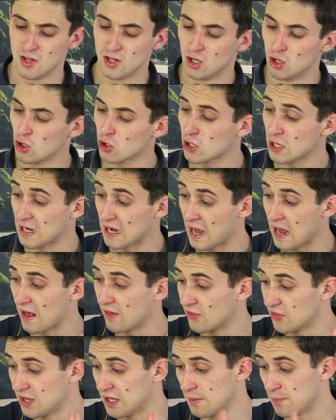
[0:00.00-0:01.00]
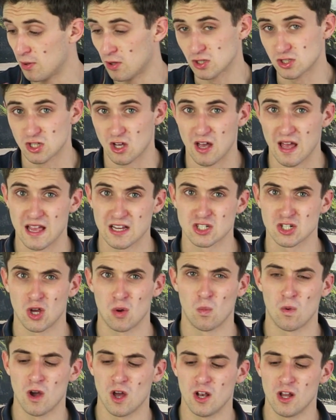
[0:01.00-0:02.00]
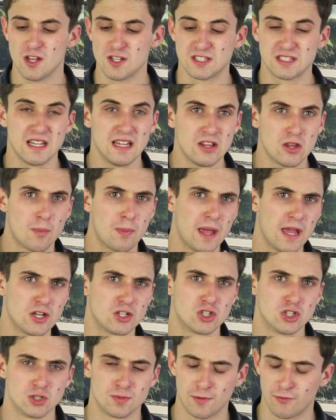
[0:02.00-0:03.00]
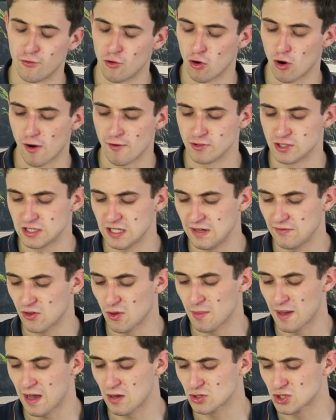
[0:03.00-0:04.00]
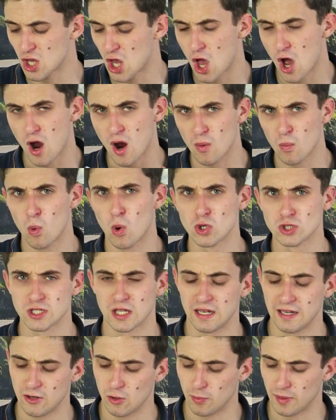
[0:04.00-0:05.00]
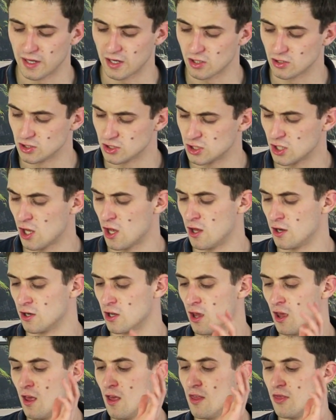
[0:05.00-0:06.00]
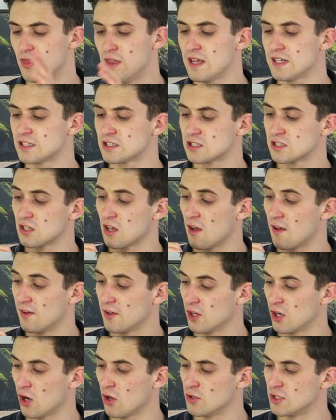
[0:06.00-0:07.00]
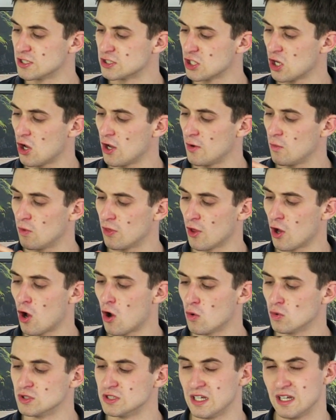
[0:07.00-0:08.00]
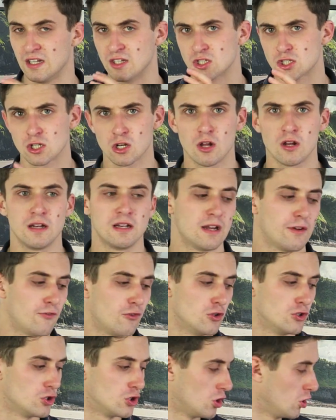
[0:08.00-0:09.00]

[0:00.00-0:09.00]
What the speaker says: Looking at the Pulsar Xlite Wireless, seeing the pictures before I received the mouse, I was a little bit concerned. This, design with the holes in, slightly different